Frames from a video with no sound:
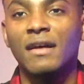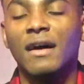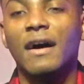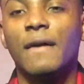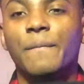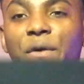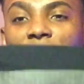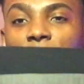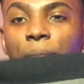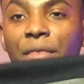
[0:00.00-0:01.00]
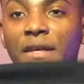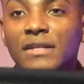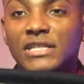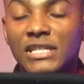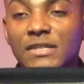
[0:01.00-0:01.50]
But
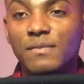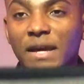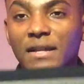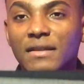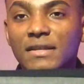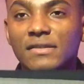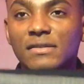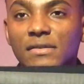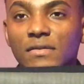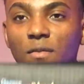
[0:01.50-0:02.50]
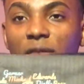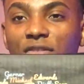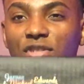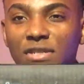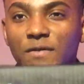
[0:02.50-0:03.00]
she's made this with
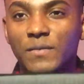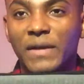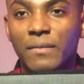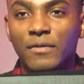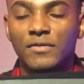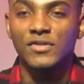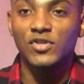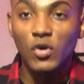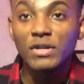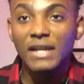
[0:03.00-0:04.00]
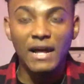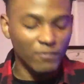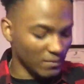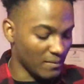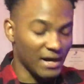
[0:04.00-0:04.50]
transfer paper. So did I
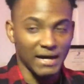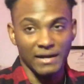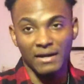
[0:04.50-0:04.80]
with mine.